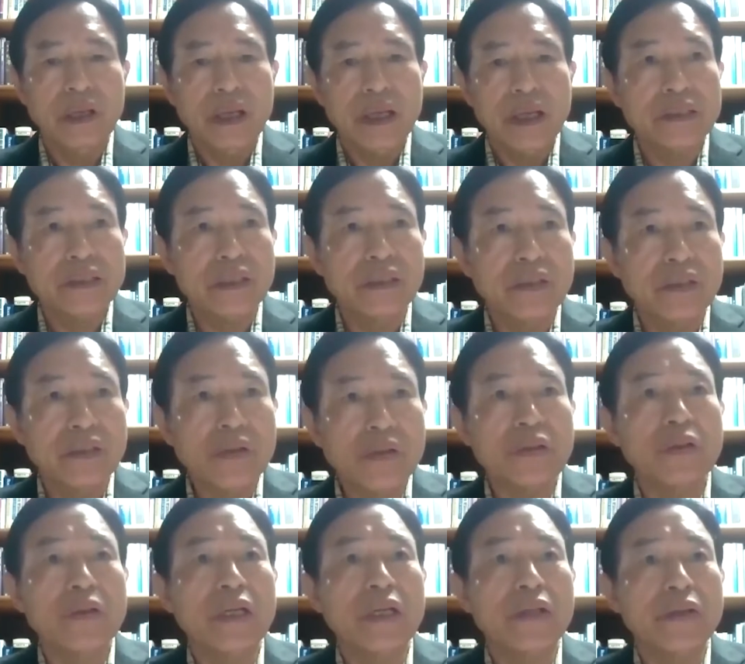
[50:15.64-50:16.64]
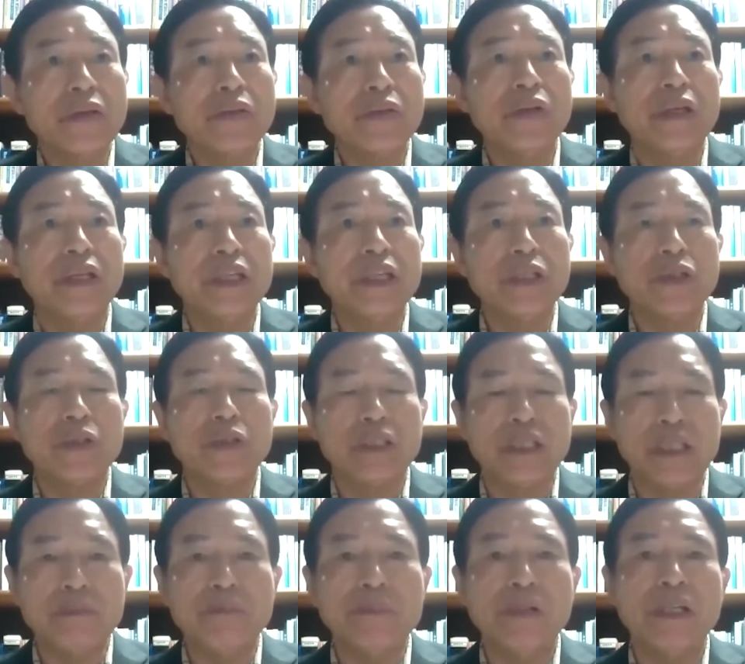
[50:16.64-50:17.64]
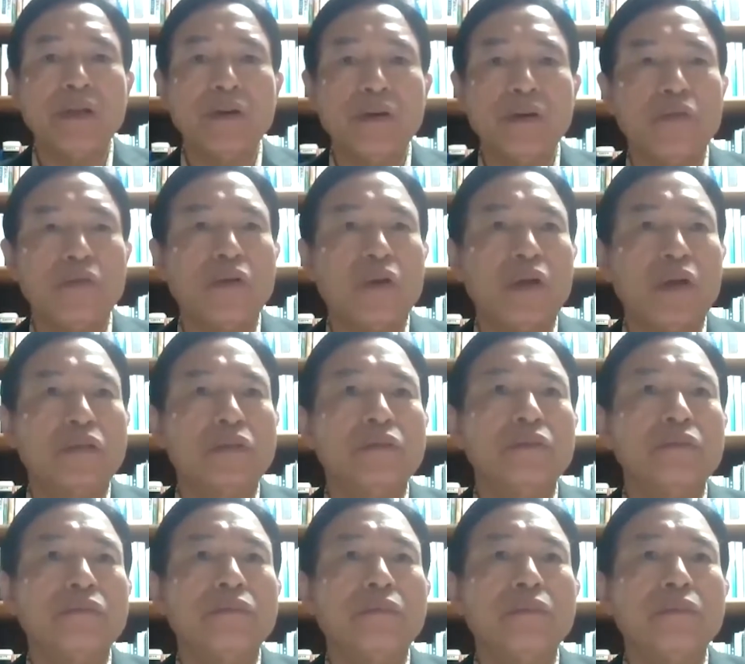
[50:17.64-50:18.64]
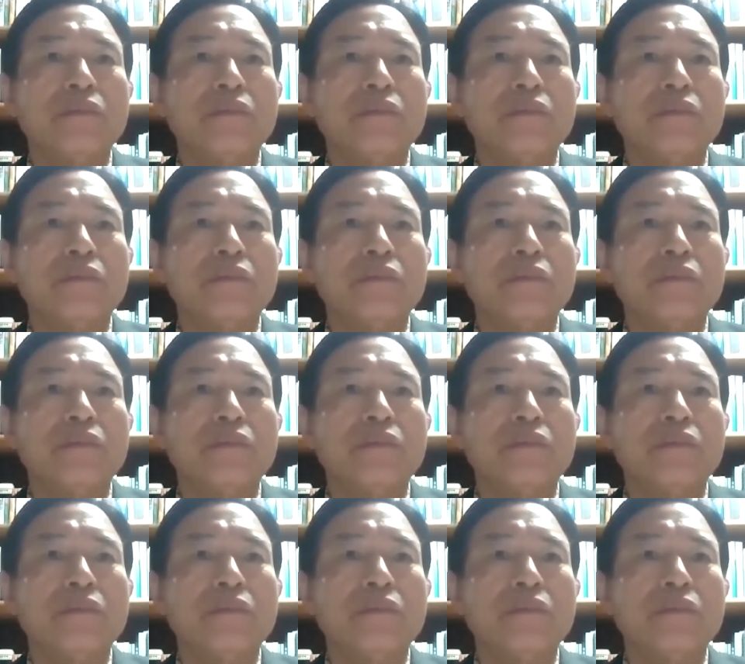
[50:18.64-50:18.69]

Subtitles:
Is the North Korean nuclear issue simply one